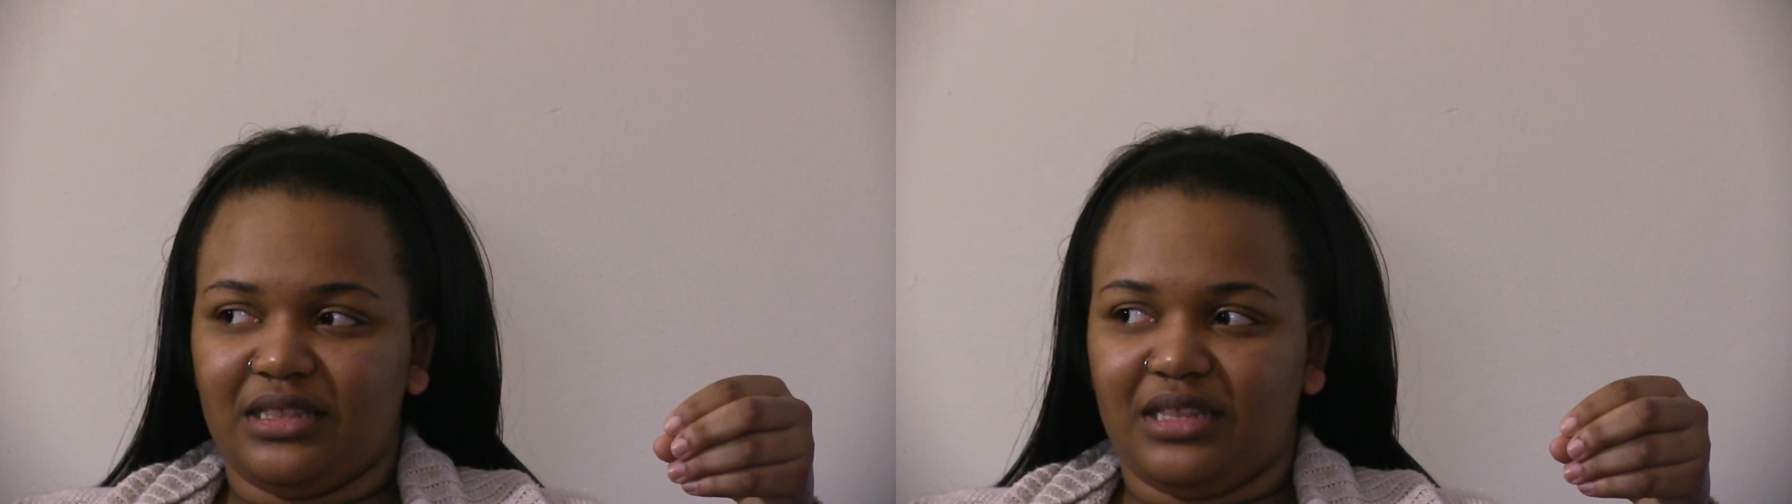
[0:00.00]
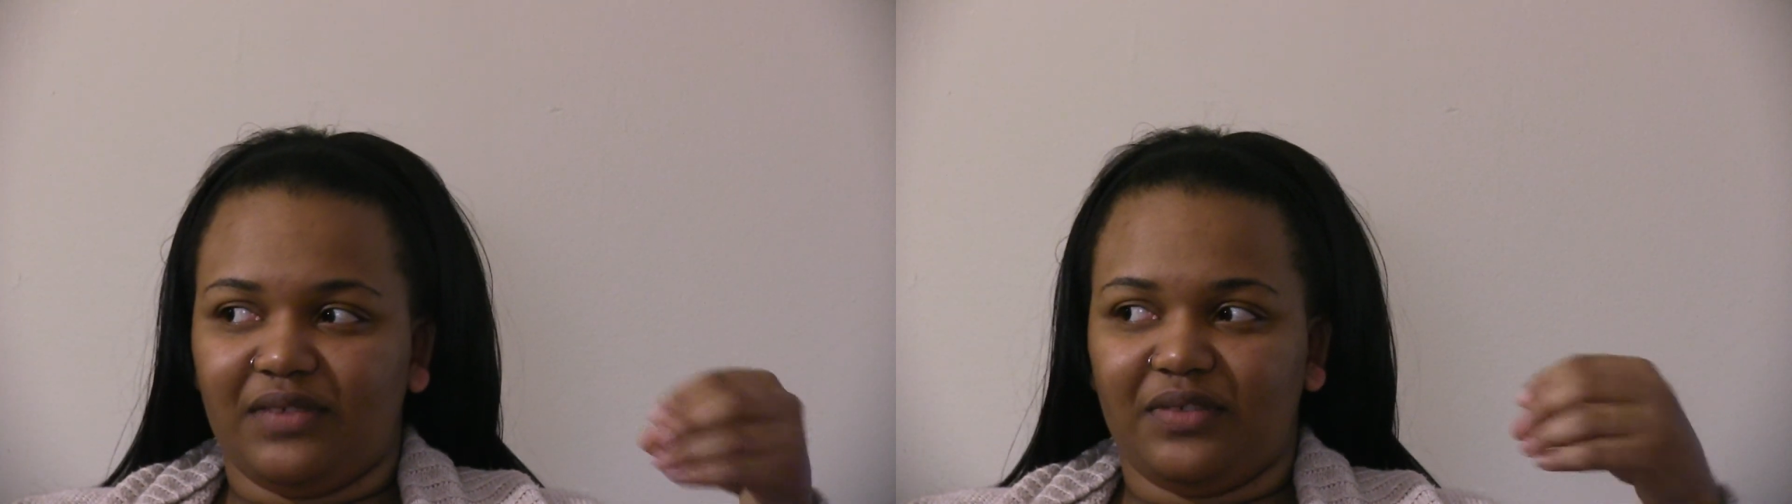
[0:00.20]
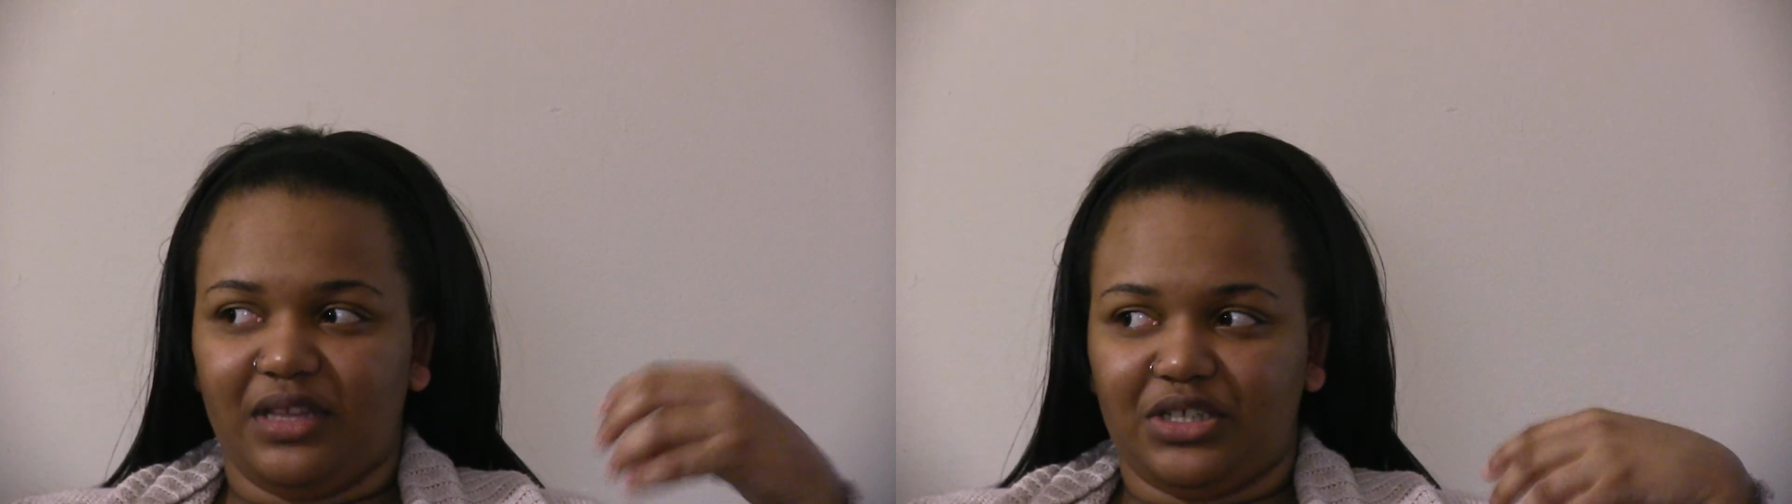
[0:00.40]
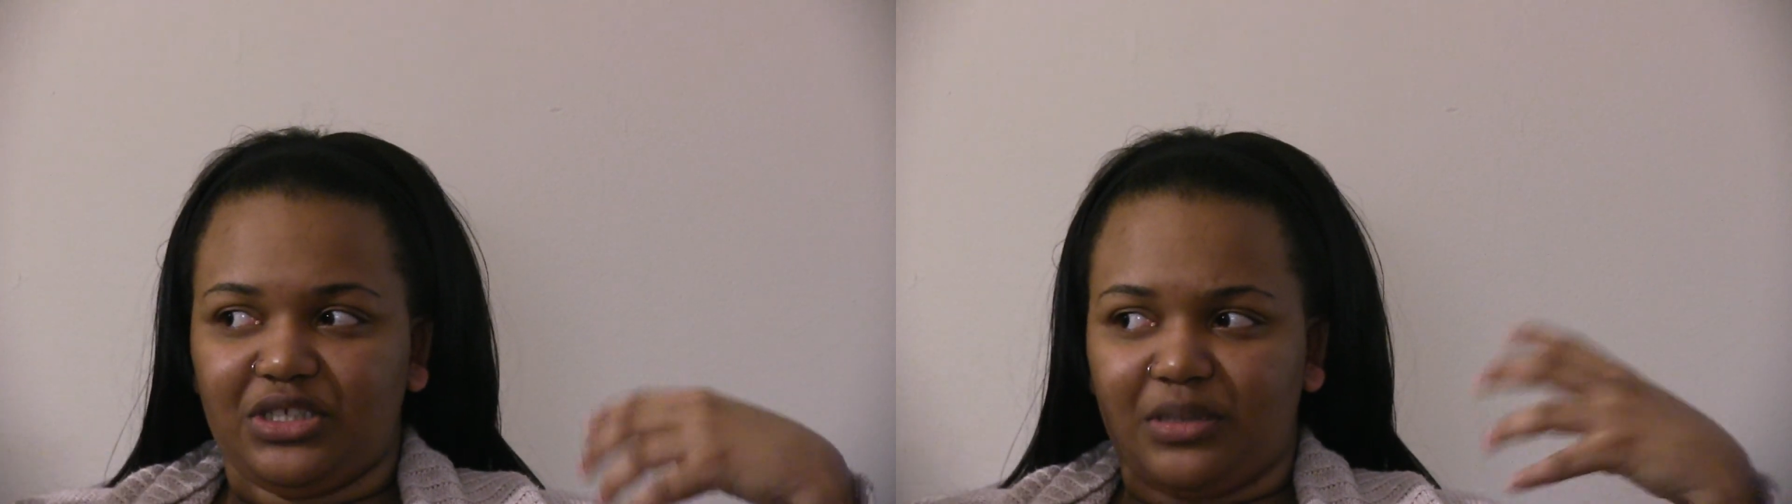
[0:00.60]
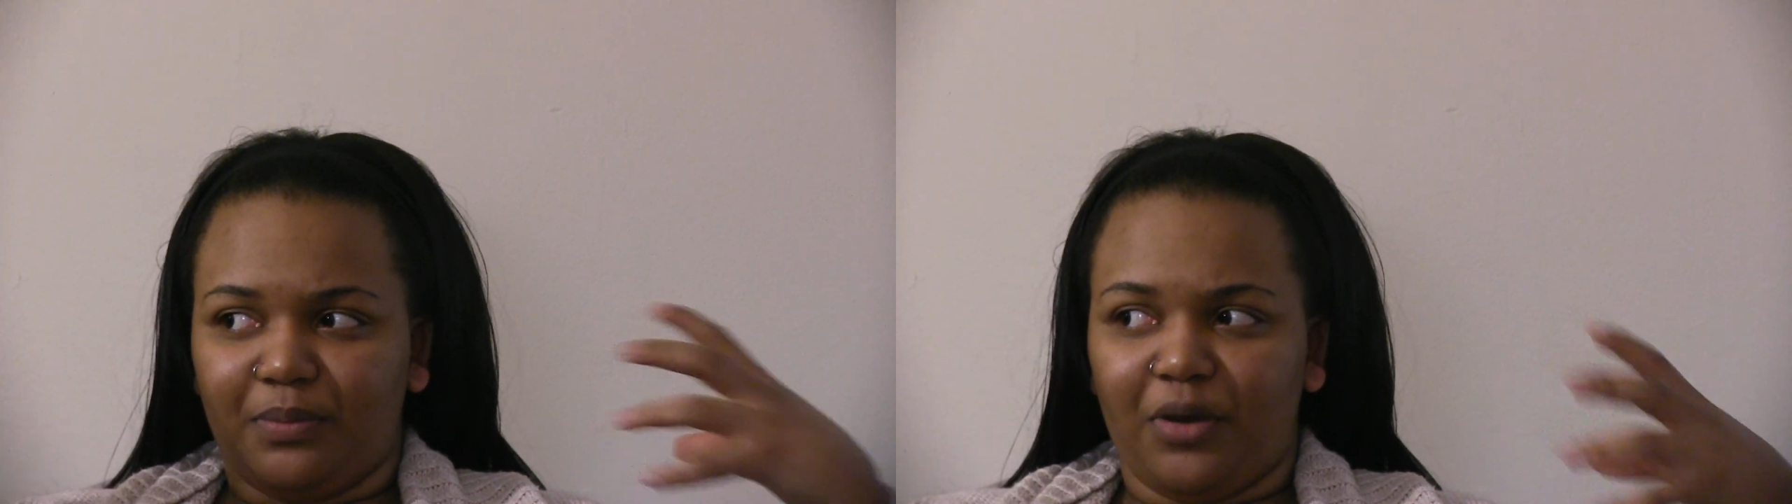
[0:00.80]
that I feel like
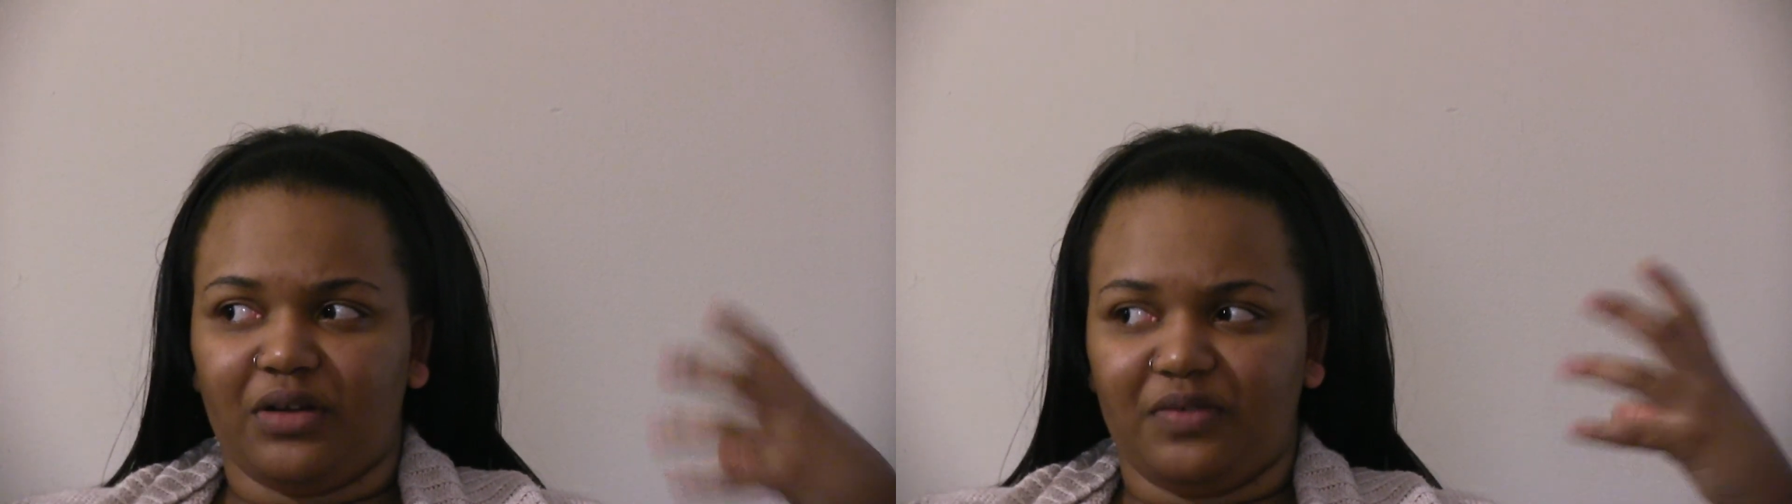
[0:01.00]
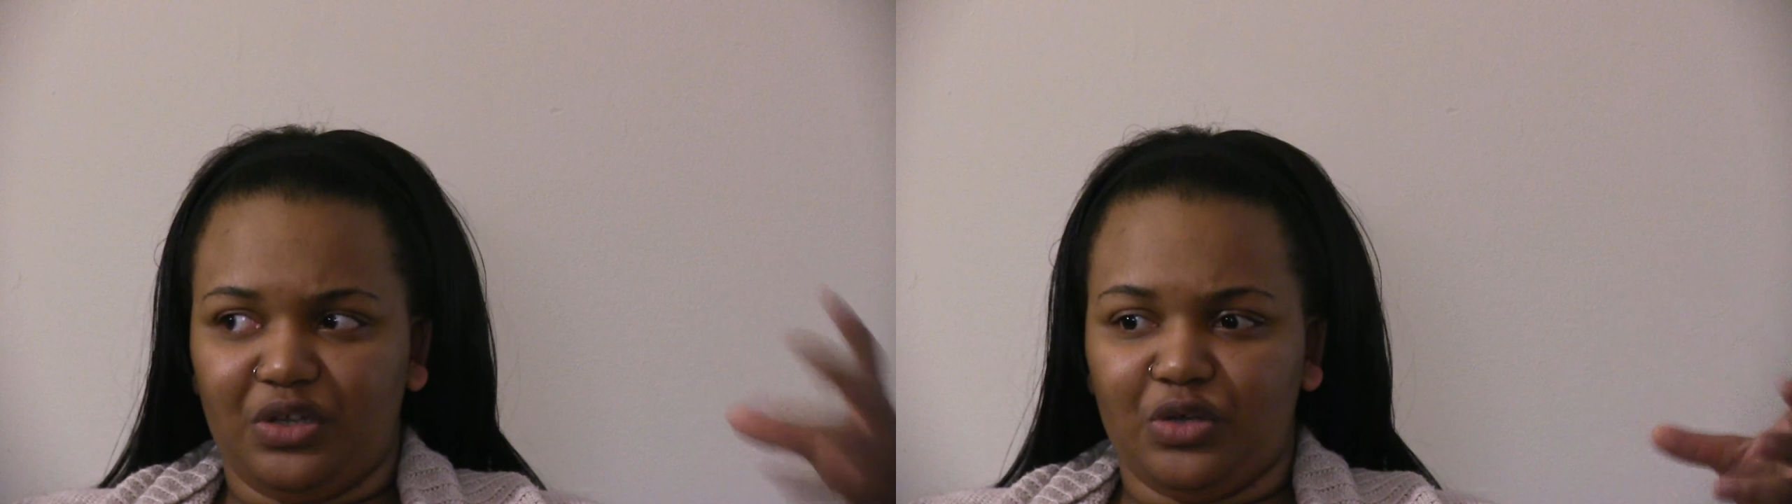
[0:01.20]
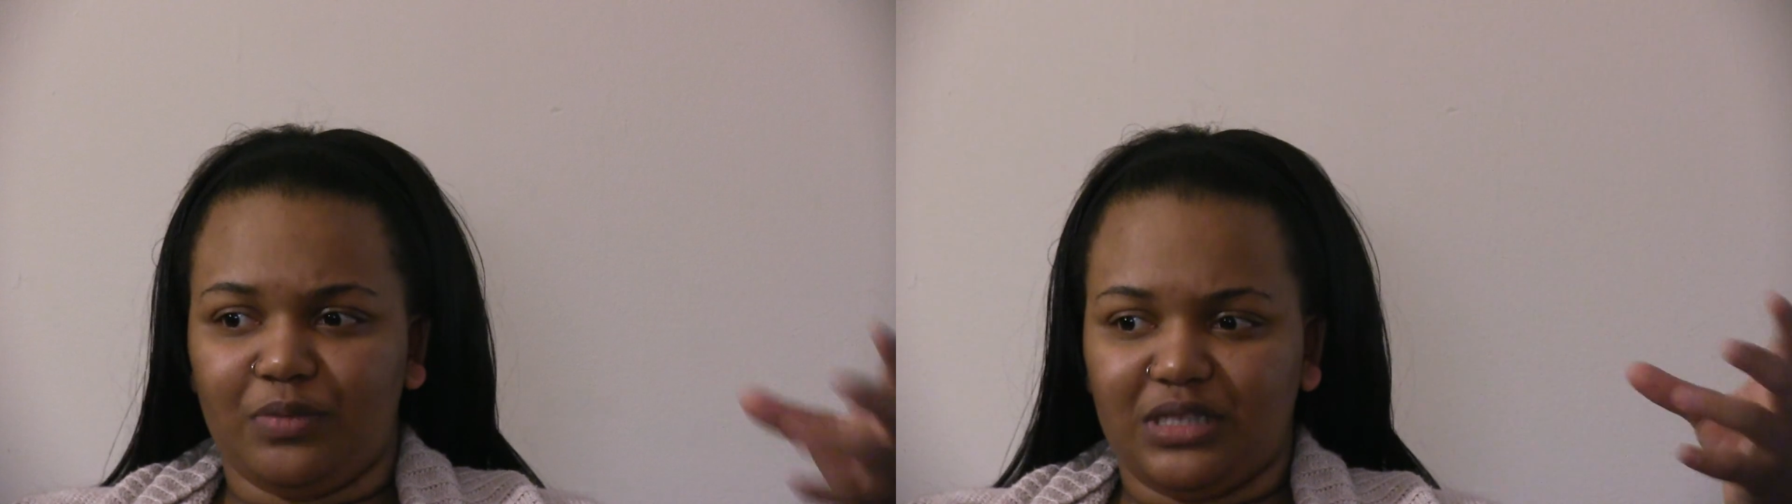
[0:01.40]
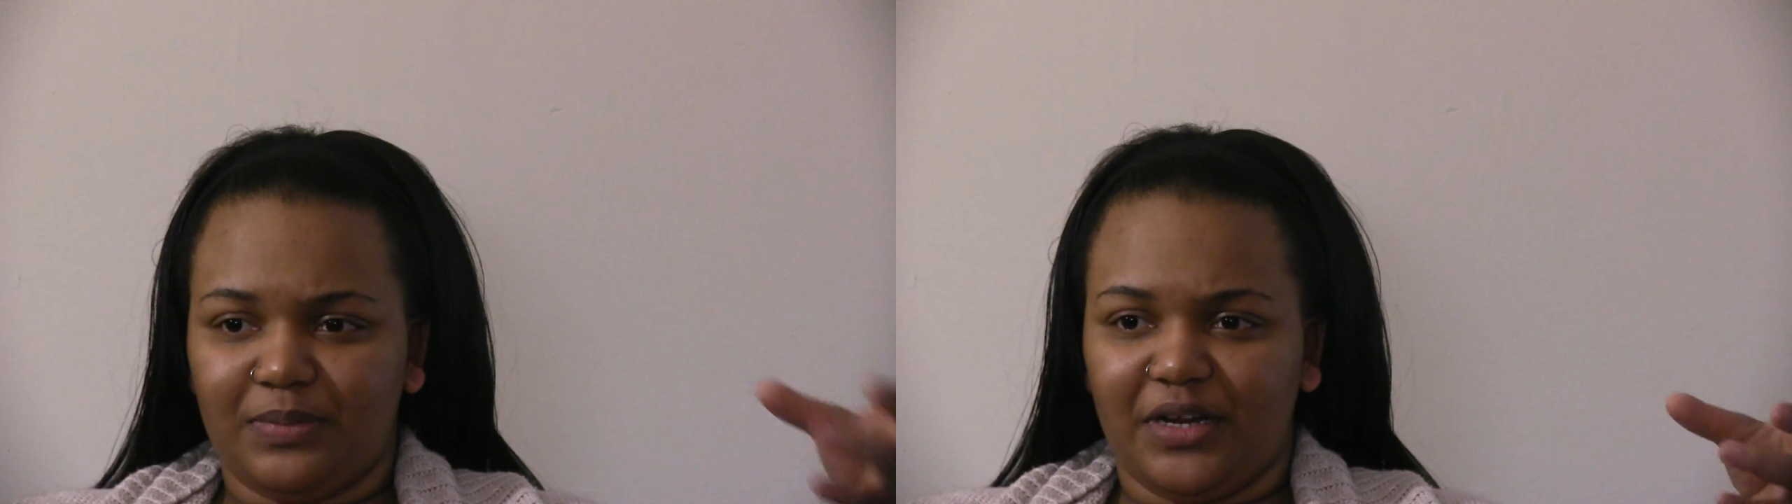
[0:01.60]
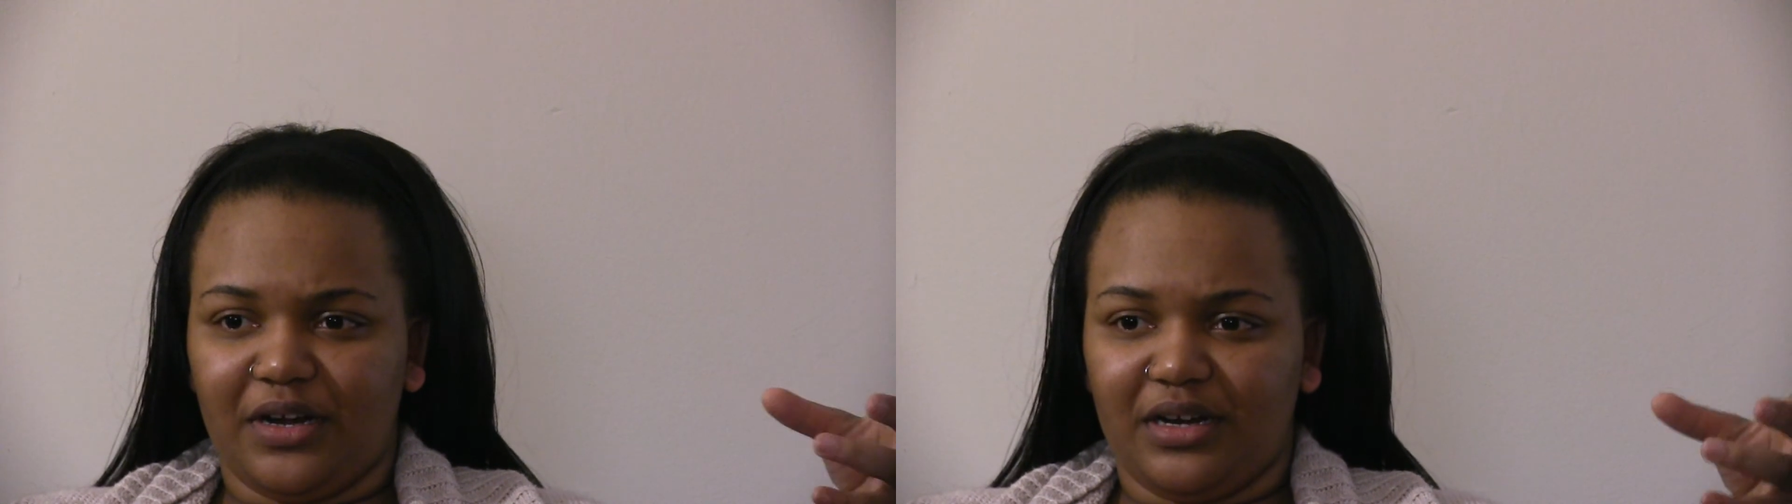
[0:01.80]
is a part of the human
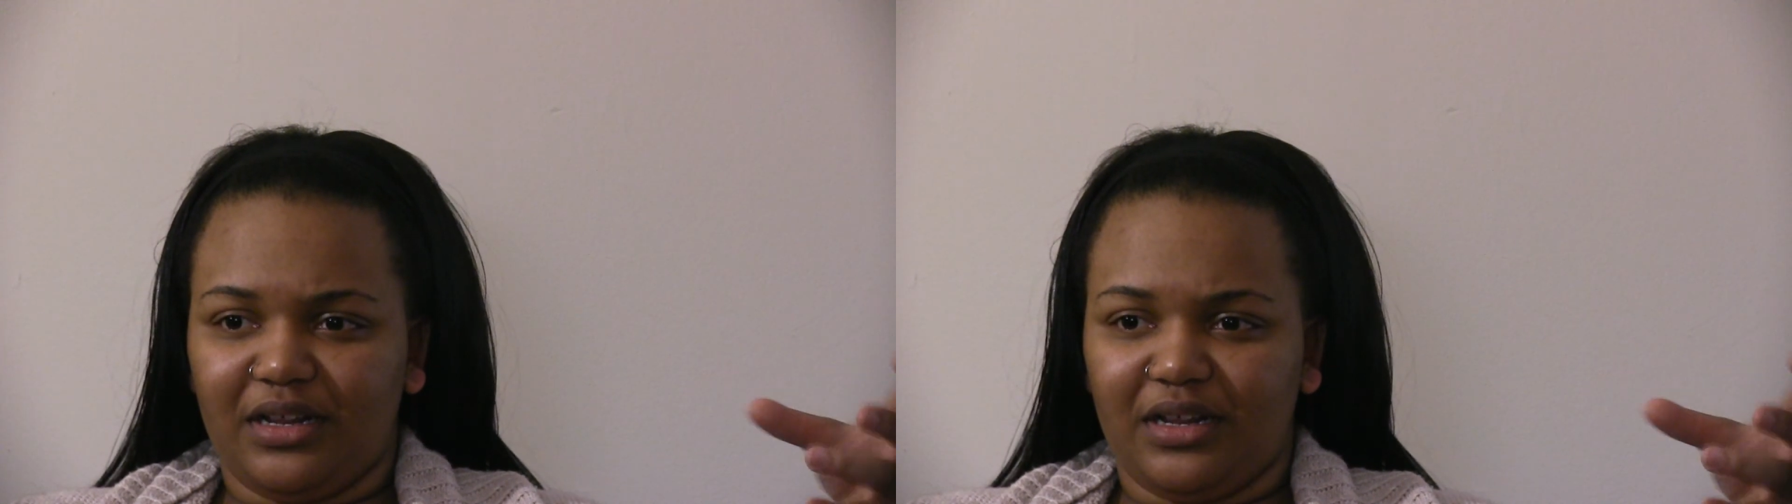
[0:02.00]
spirit.